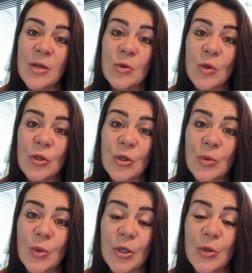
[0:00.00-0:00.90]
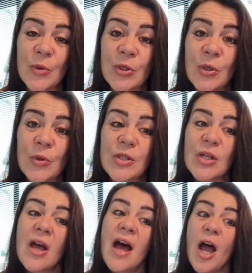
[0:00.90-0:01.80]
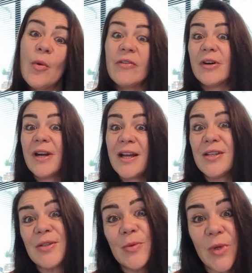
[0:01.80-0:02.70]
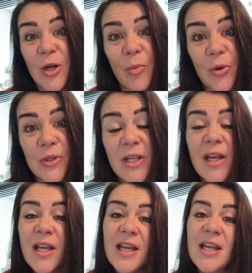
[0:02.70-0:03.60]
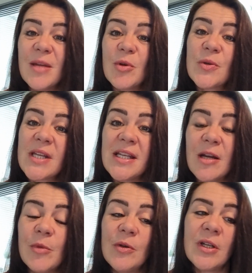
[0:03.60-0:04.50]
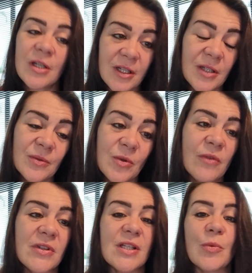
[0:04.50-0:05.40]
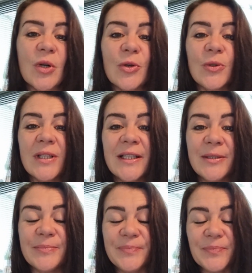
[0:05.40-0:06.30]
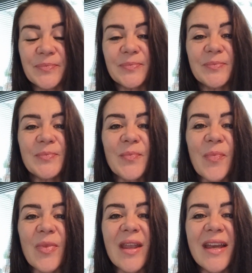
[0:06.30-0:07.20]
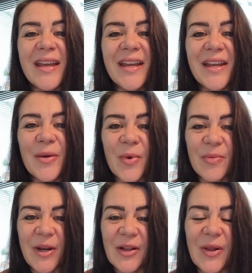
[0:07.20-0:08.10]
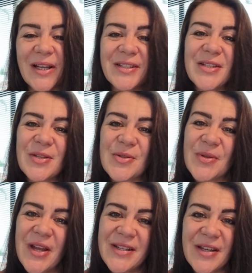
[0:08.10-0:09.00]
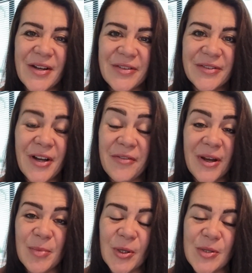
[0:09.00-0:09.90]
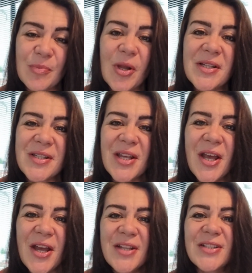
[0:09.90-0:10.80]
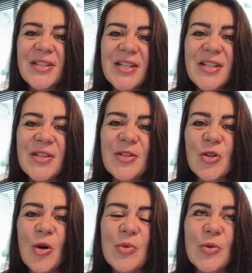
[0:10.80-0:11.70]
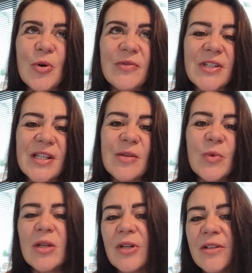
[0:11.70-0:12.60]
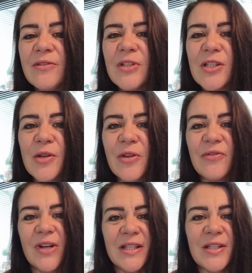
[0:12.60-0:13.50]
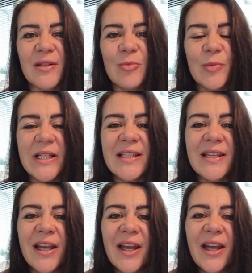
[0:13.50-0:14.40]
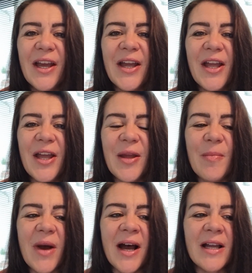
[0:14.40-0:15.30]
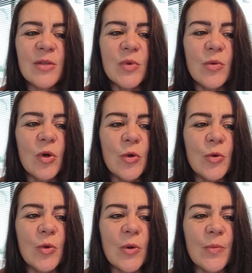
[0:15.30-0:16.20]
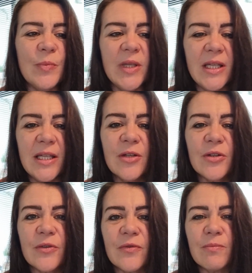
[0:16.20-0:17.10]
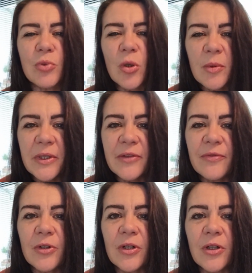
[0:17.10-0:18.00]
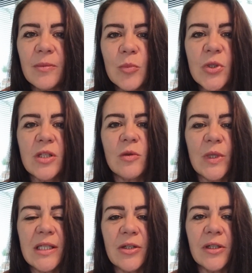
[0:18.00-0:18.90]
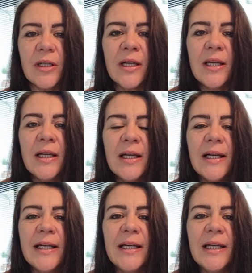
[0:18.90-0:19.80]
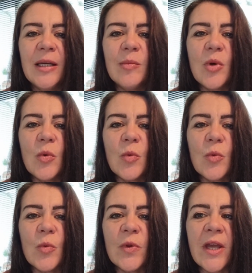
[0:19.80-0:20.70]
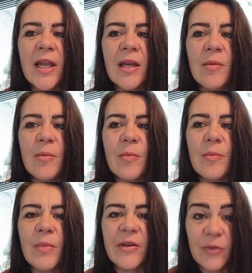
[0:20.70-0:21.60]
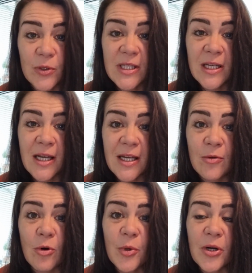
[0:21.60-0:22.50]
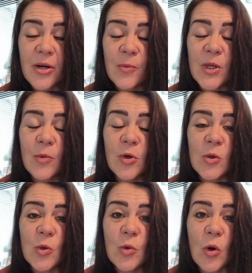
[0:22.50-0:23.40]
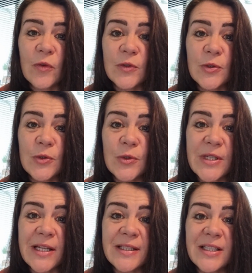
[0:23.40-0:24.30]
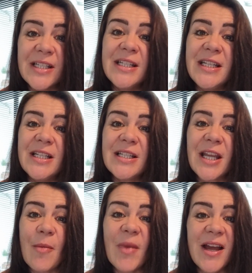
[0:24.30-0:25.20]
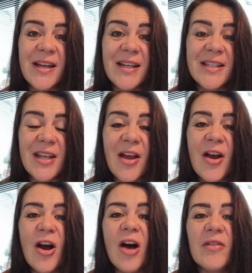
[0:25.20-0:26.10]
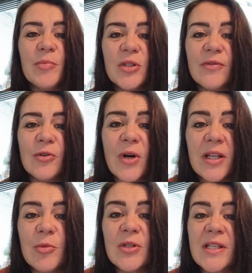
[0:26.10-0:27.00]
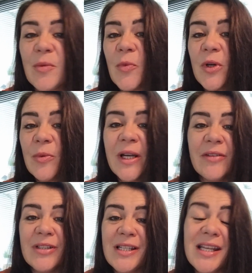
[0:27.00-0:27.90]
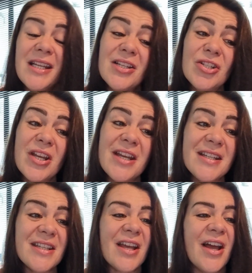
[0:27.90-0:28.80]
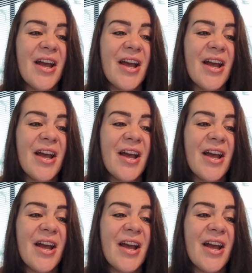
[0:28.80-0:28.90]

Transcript: I no longer work on the yachts. However, I still work abroad because I come out and I can obviously work online with my clients. So that's a fabulous plus to the side of the job. So obviously we are in south of France at the moment, and we will be here probably for most of the winter. Then my fiance and I, Robert, we will go off to Santorini to get married, have a beautiful honeymoon somewhere, we haven't decided yet,